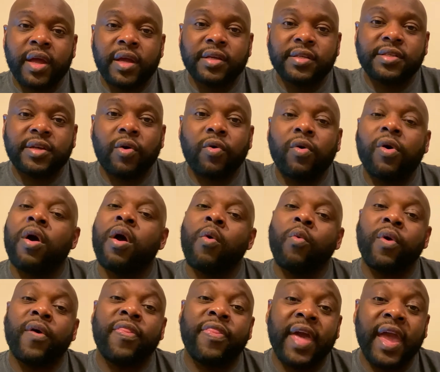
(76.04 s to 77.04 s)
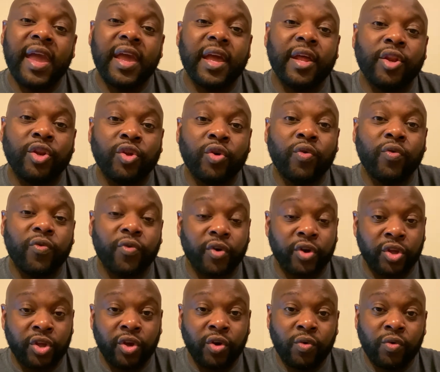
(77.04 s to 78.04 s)
So what they can do for
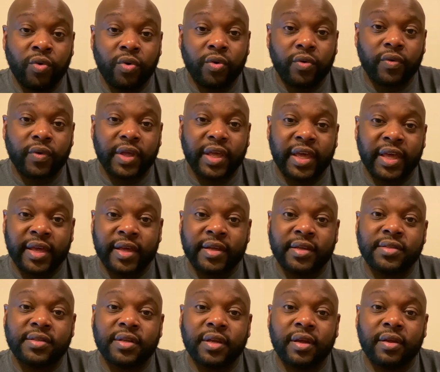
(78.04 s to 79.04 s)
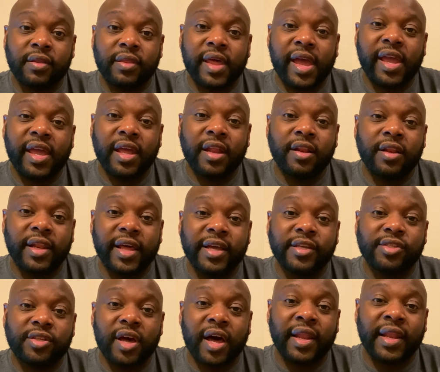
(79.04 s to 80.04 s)
you is they can
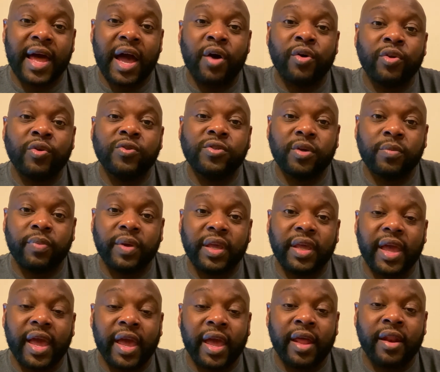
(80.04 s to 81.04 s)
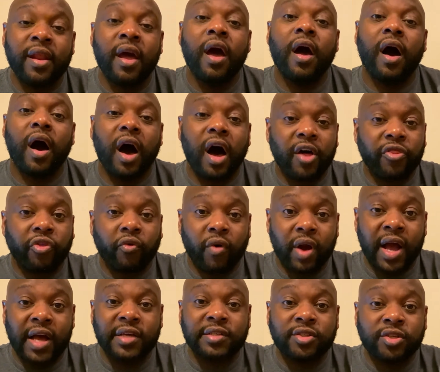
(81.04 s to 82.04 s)
let allow you to be an
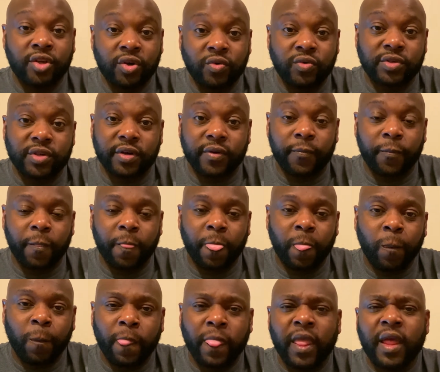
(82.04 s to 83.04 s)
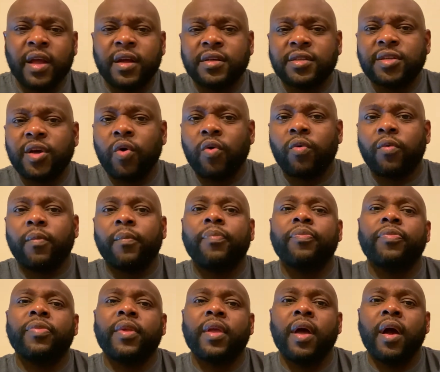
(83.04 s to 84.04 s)
authorized user. So
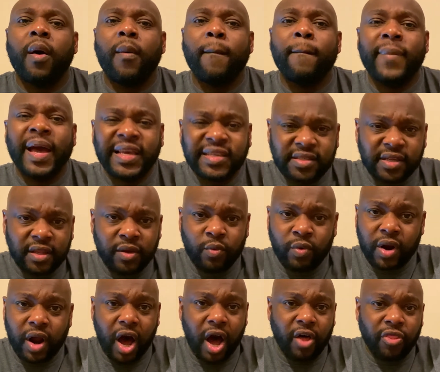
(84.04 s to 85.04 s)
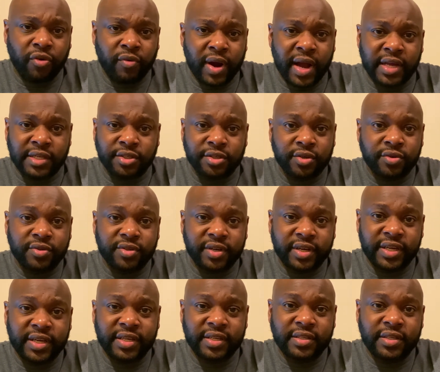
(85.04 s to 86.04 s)
basically what an authorized user
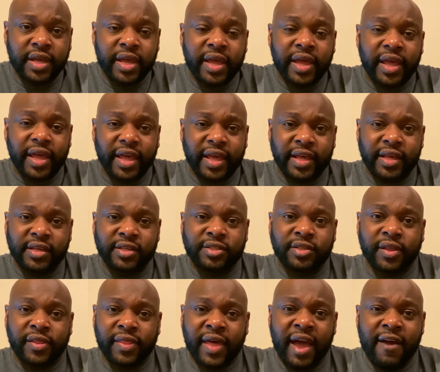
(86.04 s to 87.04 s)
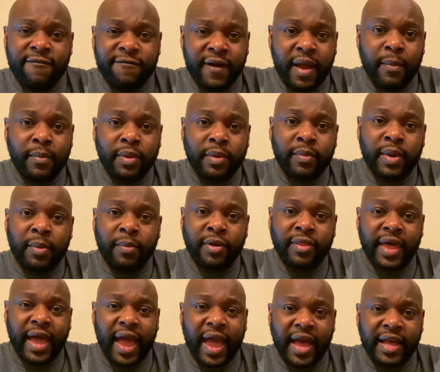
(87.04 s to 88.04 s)
is, is that family member
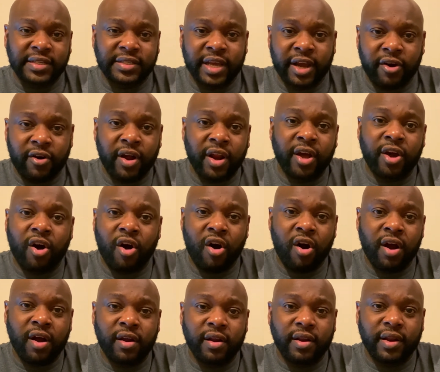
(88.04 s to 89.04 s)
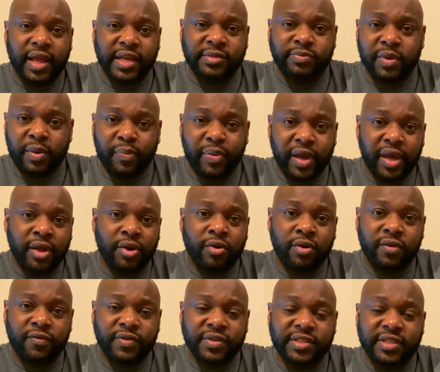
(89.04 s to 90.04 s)
that has that credit card that's been paying
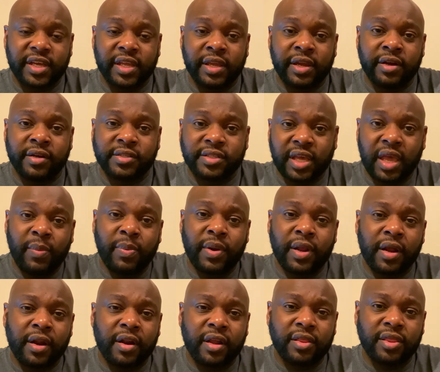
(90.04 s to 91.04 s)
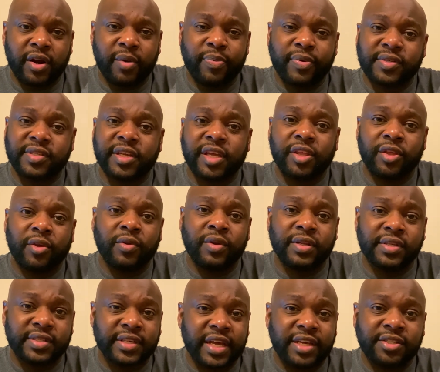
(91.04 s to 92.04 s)
on it for ten years, keeping it under thirty percent
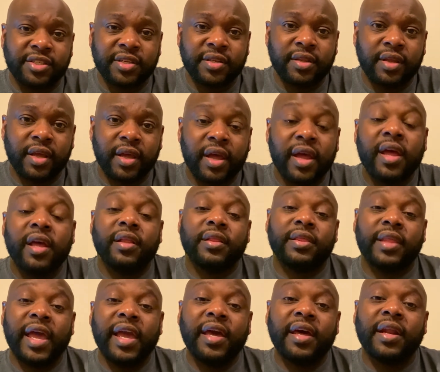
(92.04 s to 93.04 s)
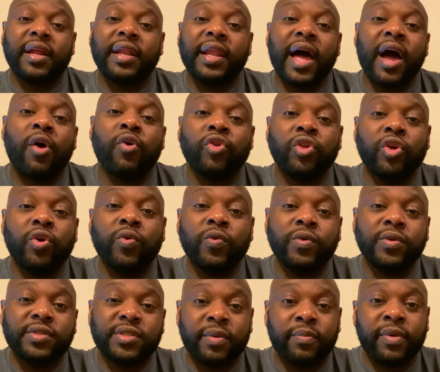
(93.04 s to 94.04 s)
utilization, they can allow
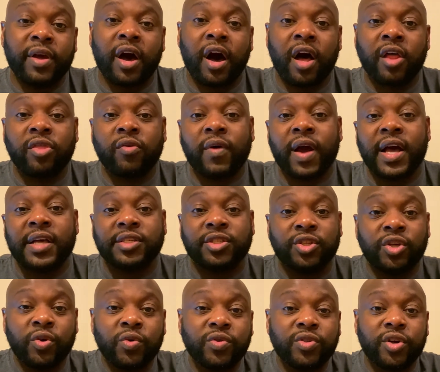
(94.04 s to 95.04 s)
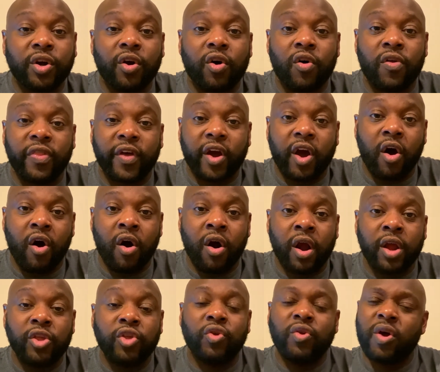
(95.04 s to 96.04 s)
you to be an authorized user on the card.